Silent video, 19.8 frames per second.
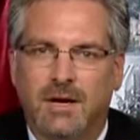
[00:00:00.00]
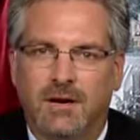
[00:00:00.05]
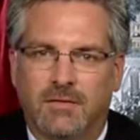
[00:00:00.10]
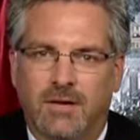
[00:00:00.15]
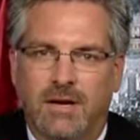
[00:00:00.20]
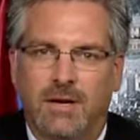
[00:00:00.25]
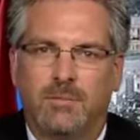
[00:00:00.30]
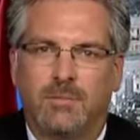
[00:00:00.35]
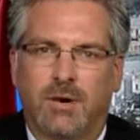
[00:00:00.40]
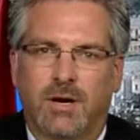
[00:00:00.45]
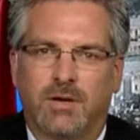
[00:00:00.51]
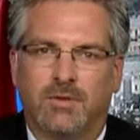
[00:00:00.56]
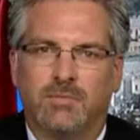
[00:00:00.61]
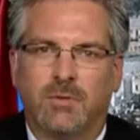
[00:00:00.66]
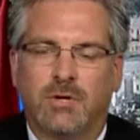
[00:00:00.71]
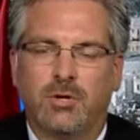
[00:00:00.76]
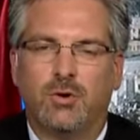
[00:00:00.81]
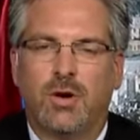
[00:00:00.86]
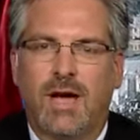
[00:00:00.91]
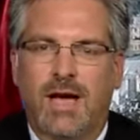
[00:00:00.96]
of any
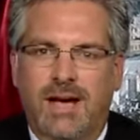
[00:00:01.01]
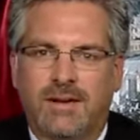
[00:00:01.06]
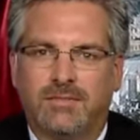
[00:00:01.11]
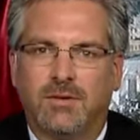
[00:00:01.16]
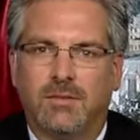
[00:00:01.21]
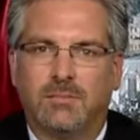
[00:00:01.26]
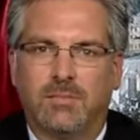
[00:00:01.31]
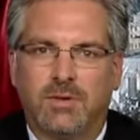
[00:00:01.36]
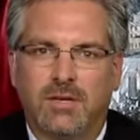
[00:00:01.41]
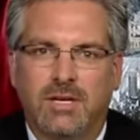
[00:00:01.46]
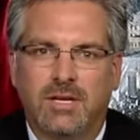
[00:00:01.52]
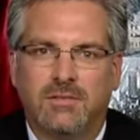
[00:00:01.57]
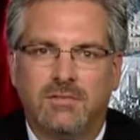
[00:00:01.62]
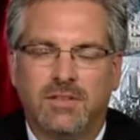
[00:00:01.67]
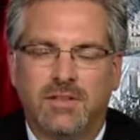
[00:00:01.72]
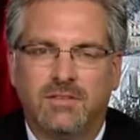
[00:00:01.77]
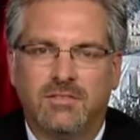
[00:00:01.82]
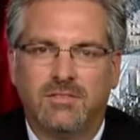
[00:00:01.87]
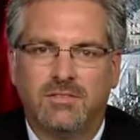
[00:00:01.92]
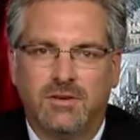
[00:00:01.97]
punishment, you have to believe that